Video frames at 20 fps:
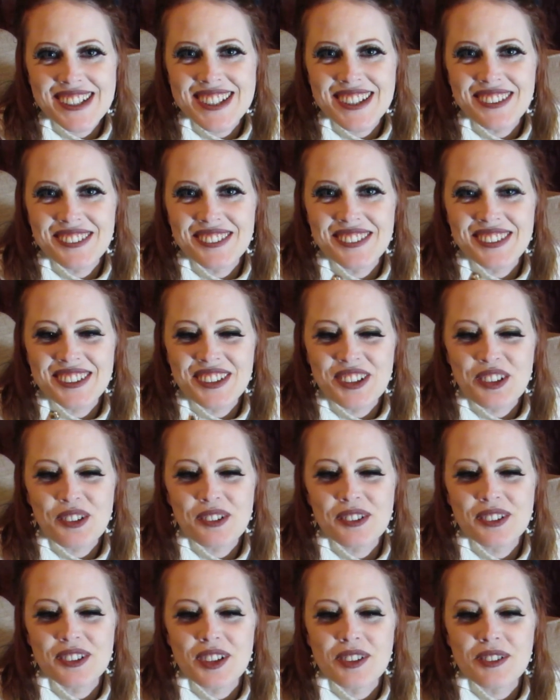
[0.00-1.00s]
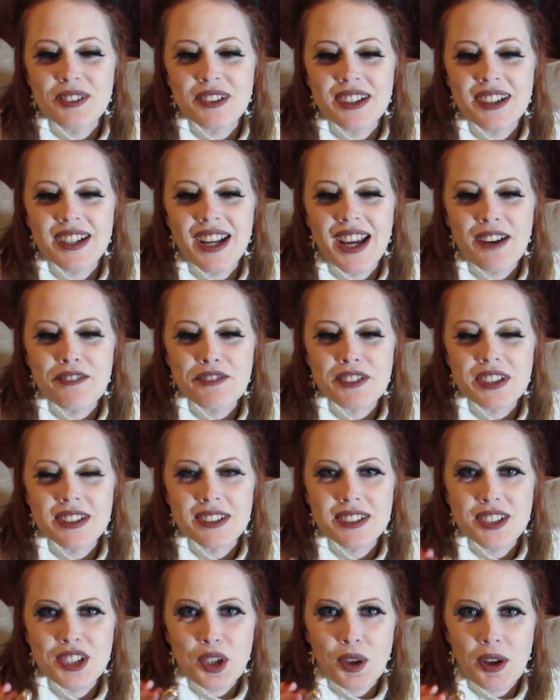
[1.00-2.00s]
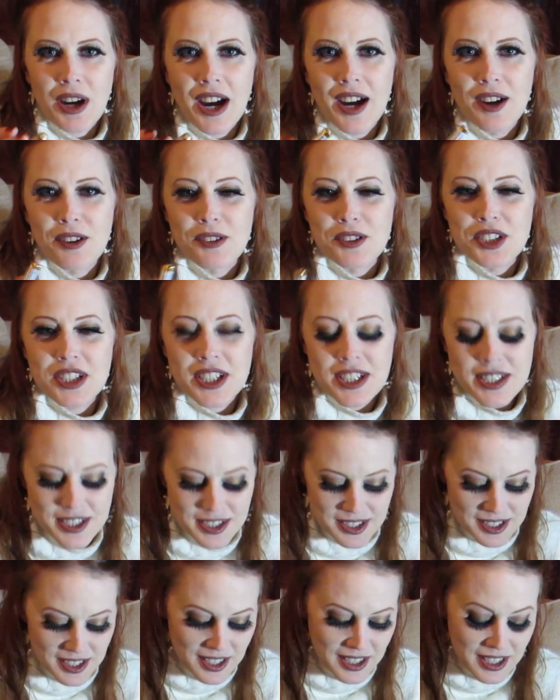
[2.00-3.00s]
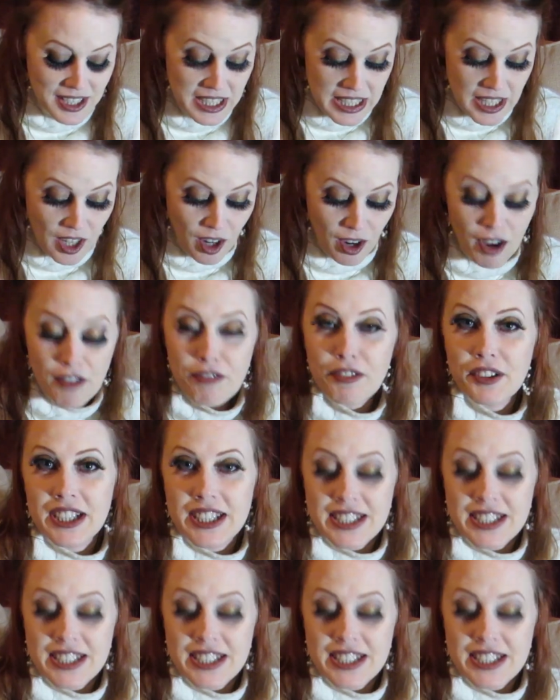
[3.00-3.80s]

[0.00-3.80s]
so you don't have to scrounge. That's awfully